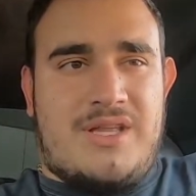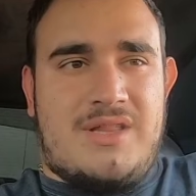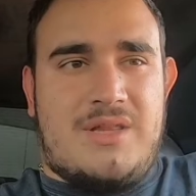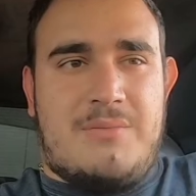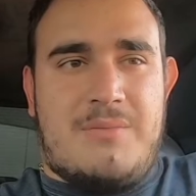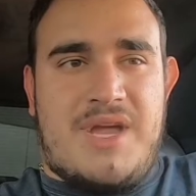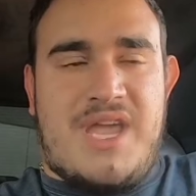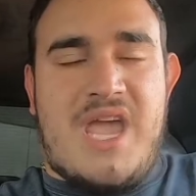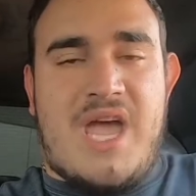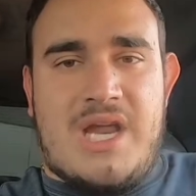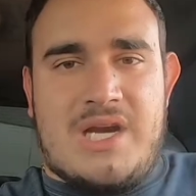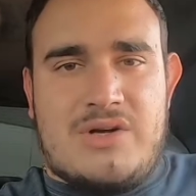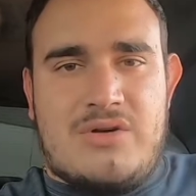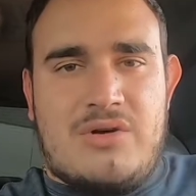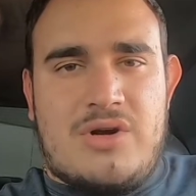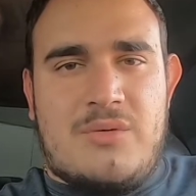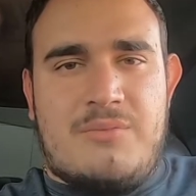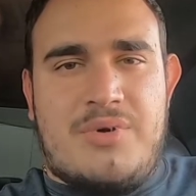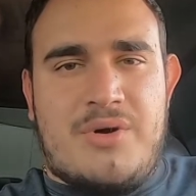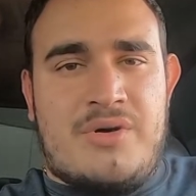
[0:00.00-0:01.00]
mechanical
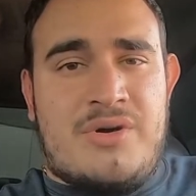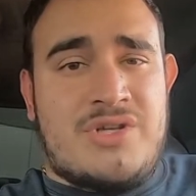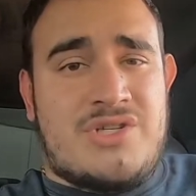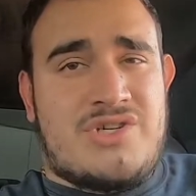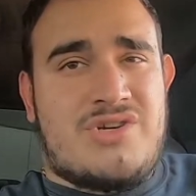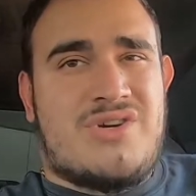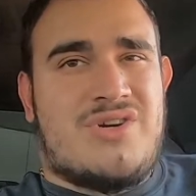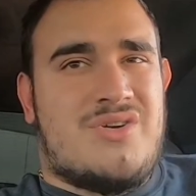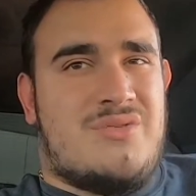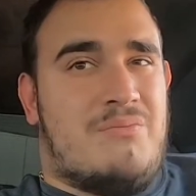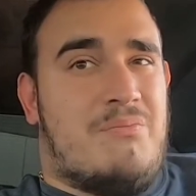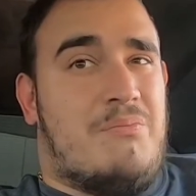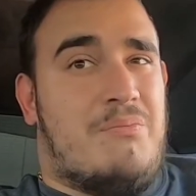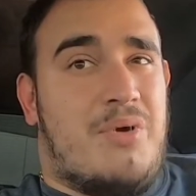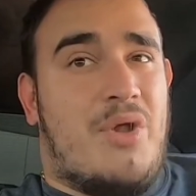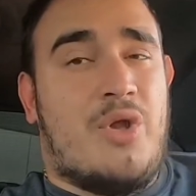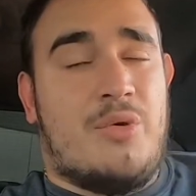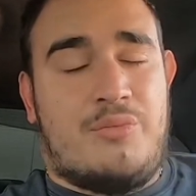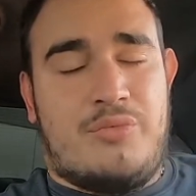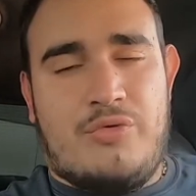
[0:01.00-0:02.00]
components are
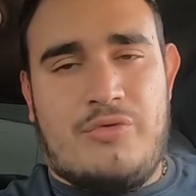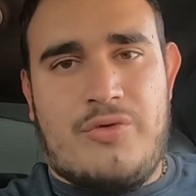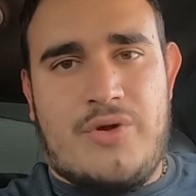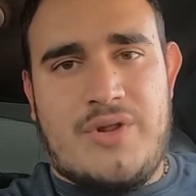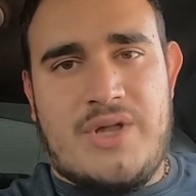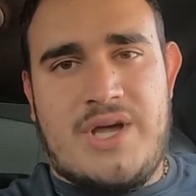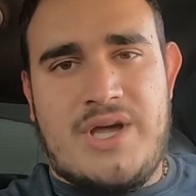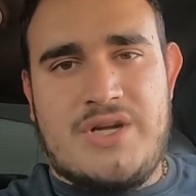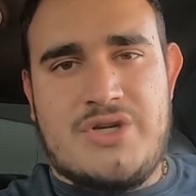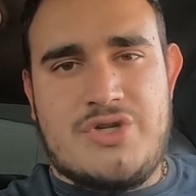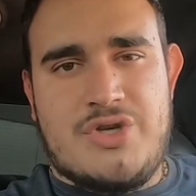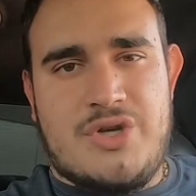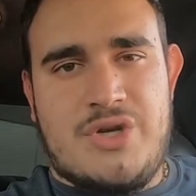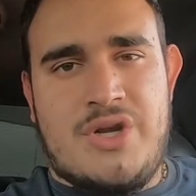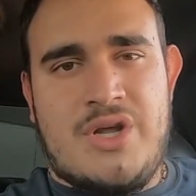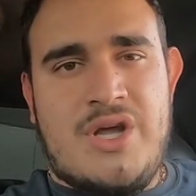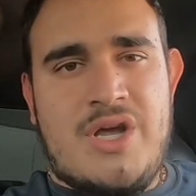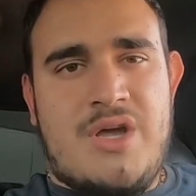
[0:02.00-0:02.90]
bulletproof on the engine,